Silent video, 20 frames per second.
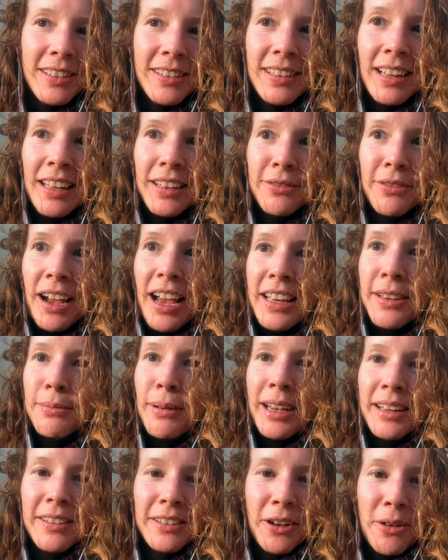is advised
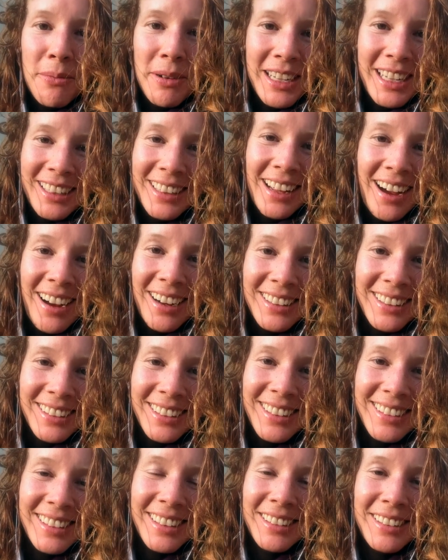by so many
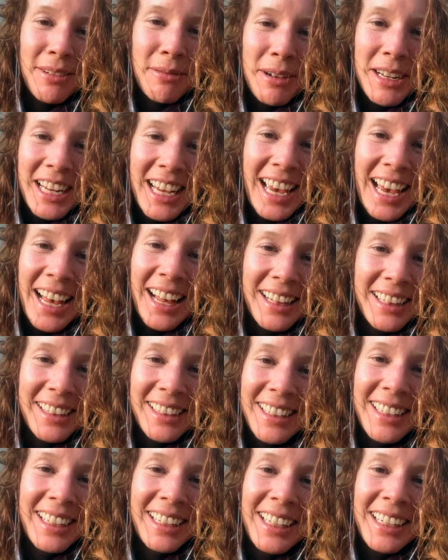doctors and so many
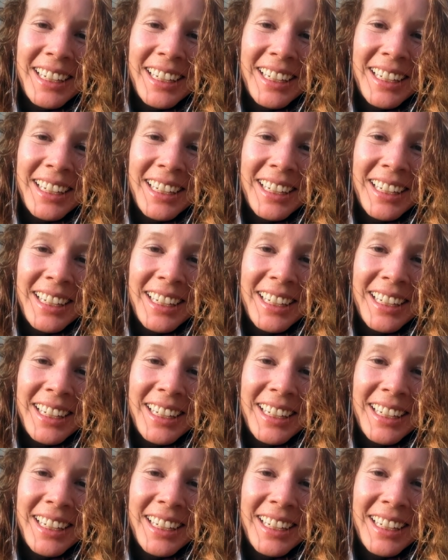health,